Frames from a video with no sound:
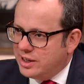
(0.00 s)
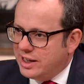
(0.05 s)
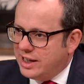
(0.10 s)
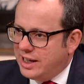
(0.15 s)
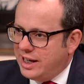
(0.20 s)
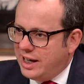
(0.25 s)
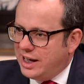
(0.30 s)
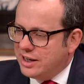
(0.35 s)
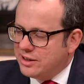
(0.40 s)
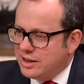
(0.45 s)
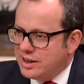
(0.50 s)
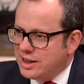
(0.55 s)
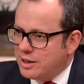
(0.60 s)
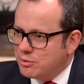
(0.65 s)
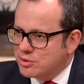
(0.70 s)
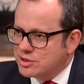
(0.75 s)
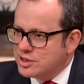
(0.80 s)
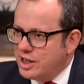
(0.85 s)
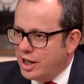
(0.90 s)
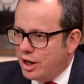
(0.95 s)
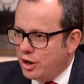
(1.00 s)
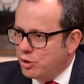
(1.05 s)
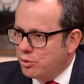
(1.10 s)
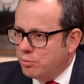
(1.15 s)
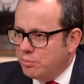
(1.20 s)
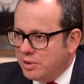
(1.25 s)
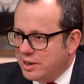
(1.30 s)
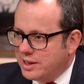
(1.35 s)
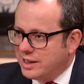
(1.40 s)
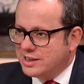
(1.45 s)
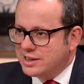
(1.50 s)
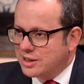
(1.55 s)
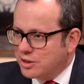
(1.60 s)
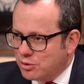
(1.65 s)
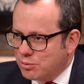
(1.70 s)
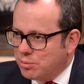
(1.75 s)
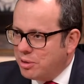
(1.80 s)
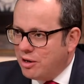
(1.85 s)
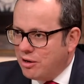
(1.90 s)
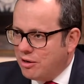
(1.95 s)
the year that there was no
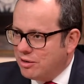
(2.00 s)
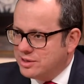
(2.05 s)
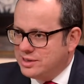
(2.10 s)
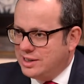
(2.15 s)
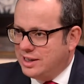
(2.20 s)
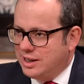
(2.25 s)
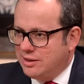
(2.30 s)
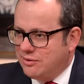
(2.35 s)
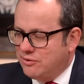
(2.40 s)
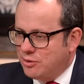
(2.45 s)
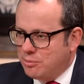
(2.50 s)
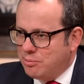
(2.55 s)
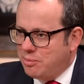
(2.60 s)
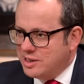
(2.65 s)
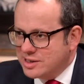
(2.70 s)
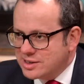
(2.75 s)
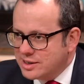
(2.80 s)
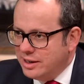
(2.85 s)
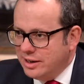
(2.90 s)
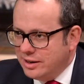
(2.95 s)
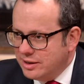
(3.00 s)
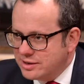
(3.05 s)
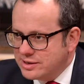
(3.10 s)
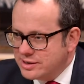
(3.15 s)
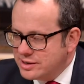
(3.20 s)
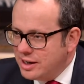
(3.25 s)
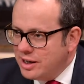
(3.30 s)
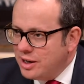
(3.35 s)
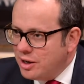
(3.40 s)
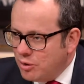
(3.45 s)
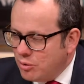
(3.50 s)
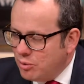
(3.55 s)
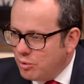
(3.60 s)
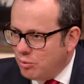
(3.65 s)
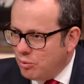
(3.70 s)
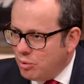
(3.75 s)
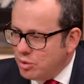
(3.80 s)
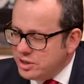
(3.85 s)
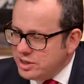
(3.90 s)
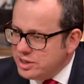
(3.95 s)
political party for business.
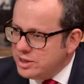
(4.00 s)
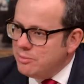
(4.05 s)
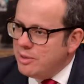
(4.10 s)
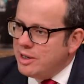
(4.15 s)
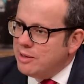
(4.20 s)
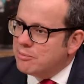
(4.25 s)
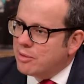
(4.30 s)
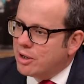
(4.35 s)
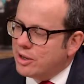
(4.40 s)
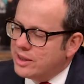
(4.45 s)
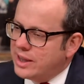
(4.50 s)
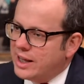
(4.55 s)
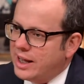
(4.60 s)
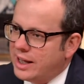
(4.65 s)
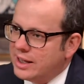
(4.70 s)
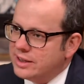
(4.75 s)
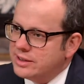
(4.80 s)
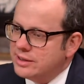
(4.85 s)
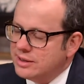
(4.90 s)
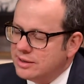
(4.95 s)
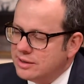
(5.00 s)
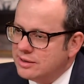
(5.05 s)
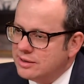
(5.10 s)
What did you mean by that?